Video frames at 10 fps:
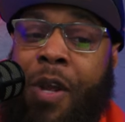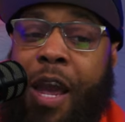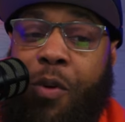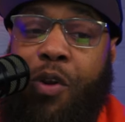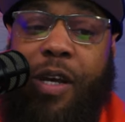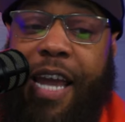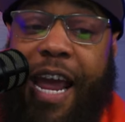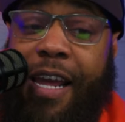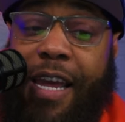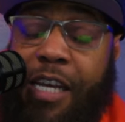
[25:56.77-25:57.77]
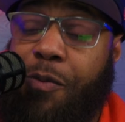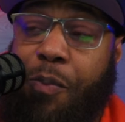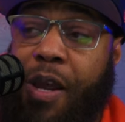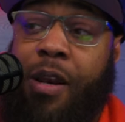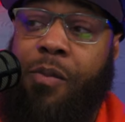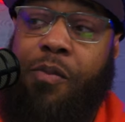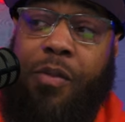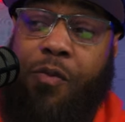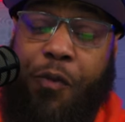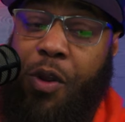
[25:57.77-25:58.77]
And when you look at it, he's been,
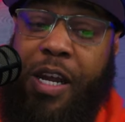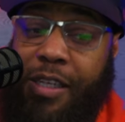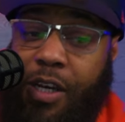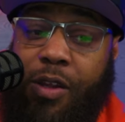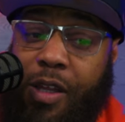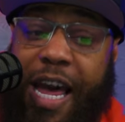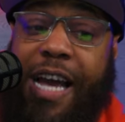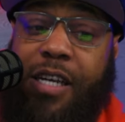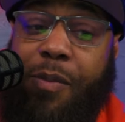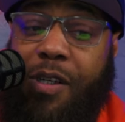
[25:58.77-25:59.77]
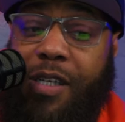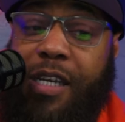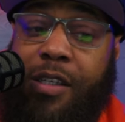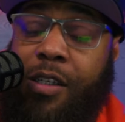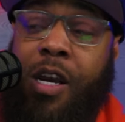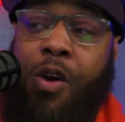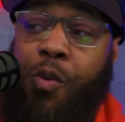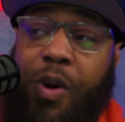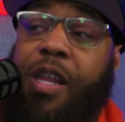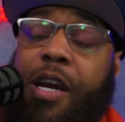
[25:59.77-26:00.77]
for until the last couple of seasons,
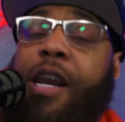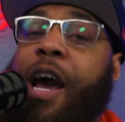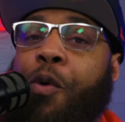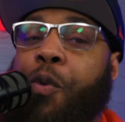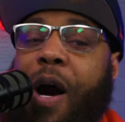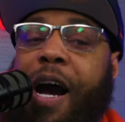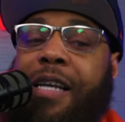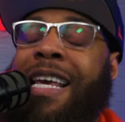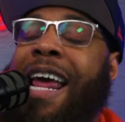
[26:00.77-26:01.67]
really good health-wise.